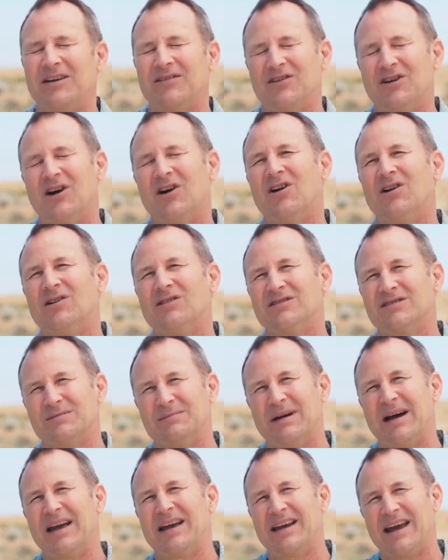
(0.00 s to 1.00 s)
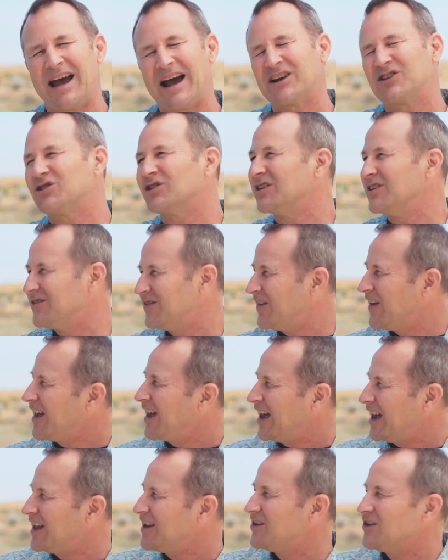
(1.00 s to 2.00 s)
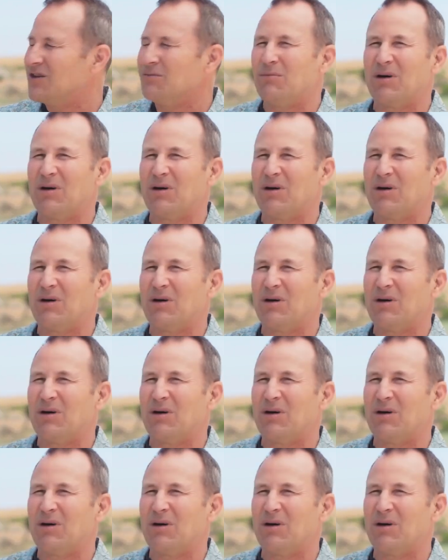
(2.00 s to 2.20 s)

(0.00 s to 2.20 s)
of gulls might actually head to the